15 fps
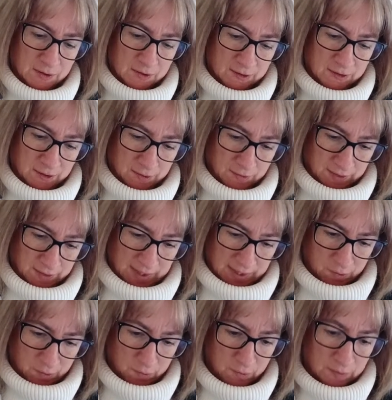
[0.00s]
you'll get
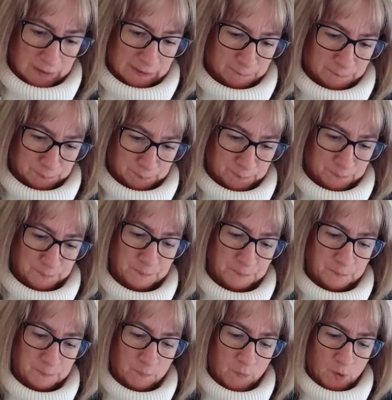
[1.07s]
your
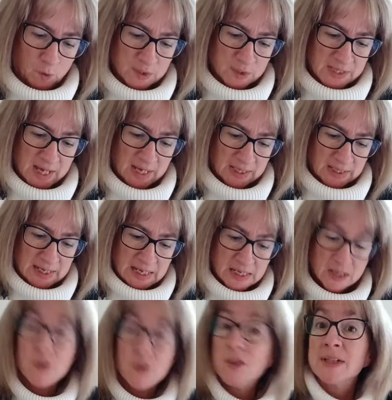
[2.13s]
technique. You
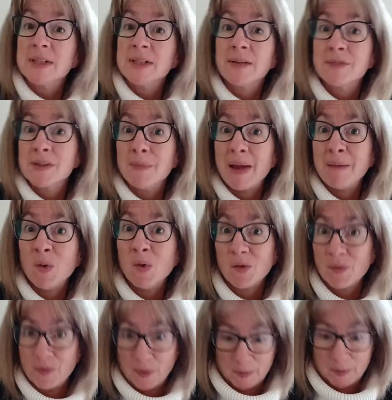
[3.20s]
just have to make more
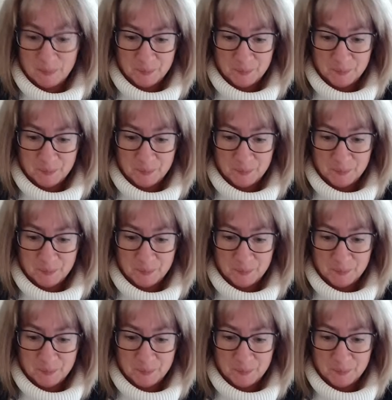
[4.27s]
of them.